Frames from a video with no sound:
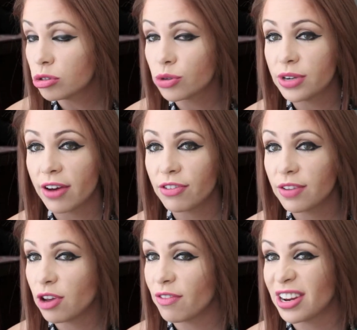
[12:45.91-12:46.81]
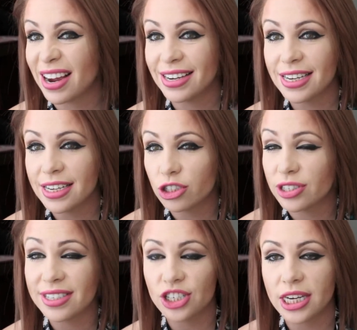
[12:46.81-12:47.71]
so definitely if you have any ideas or
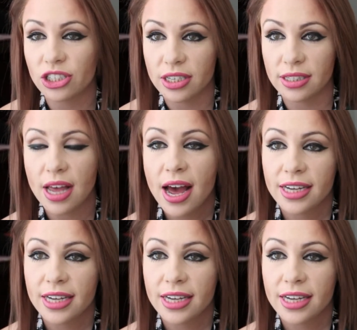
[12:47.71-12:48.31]
suggestions,